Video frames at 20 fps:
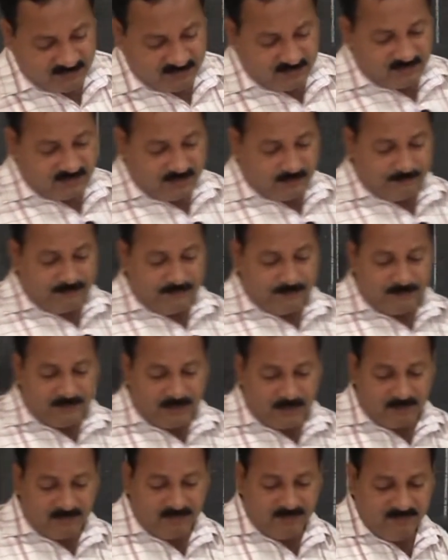Refer
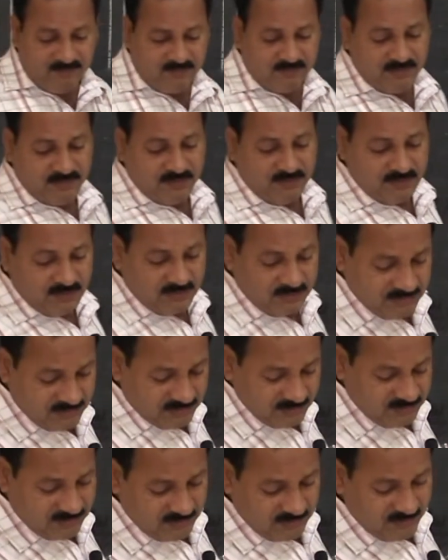problem.
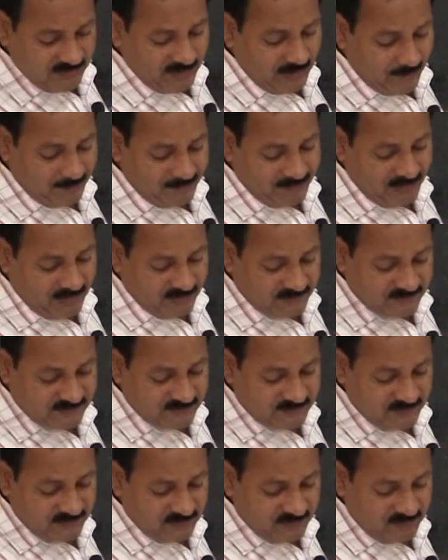
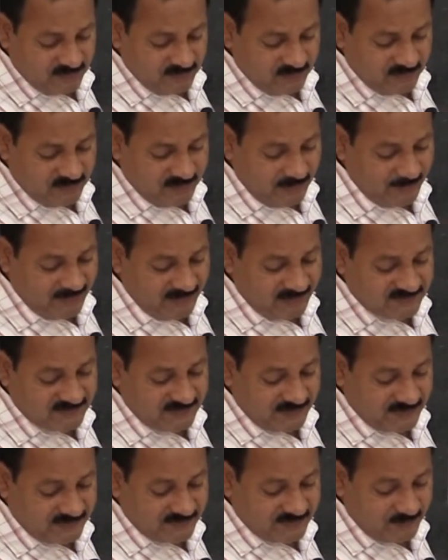Capitals
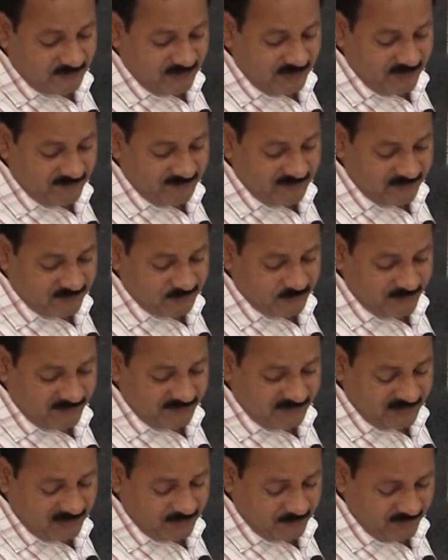that is Mahendra,
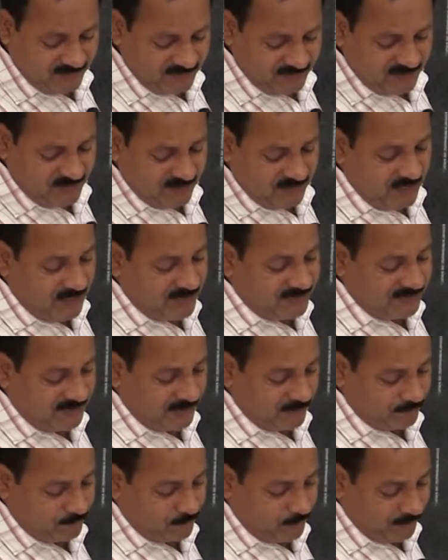Surendra given 80
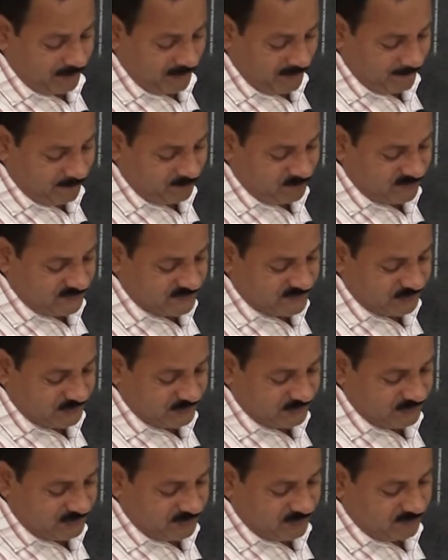and 40.
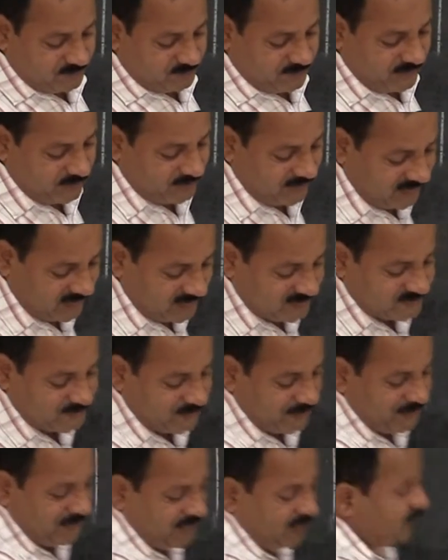So by balance
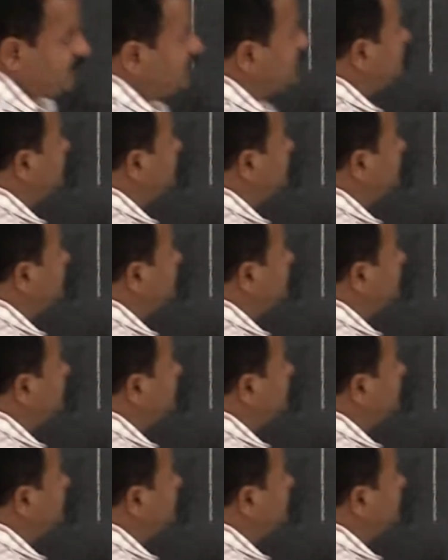brought down